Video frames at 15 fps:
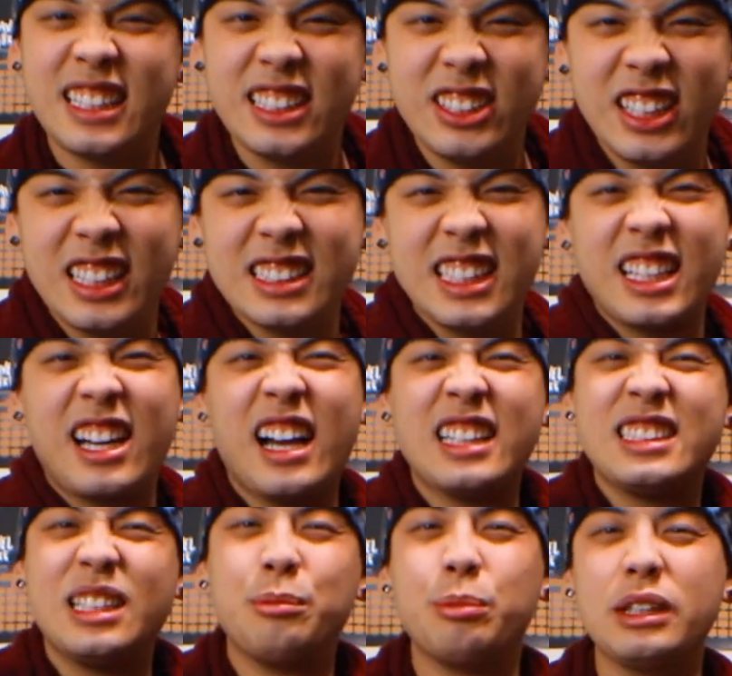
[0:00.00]
You guys like how I
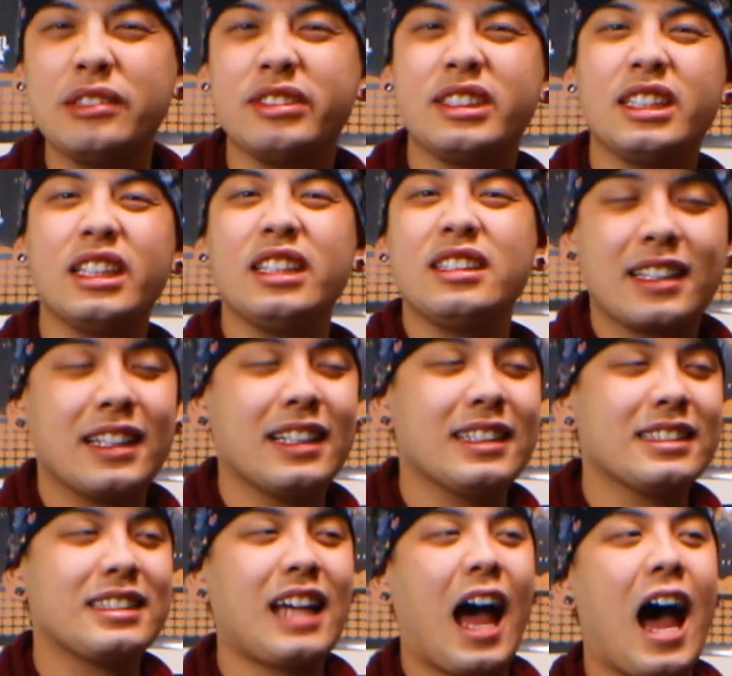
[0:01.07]
said brief stint?
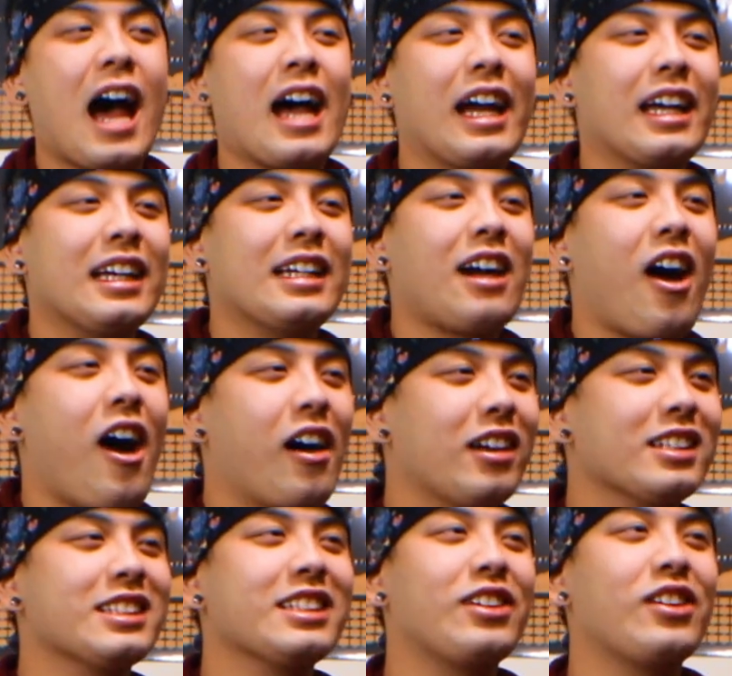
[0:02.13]
Cause I
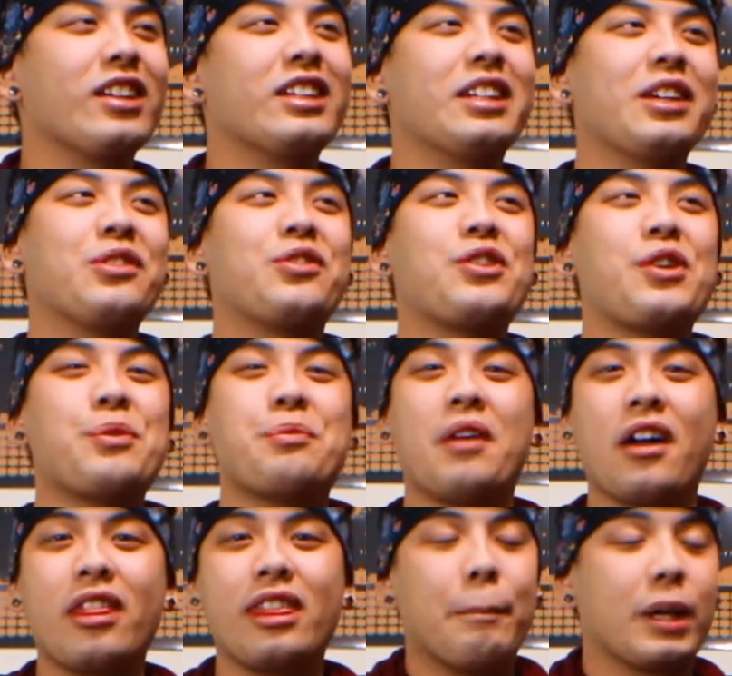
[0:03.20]
honestly only did it for a
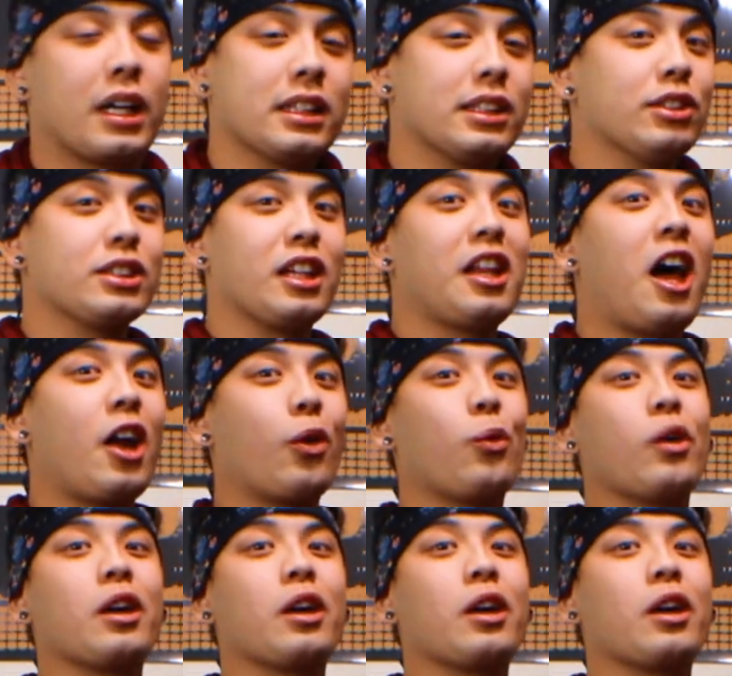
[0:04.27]
month because it was a lot of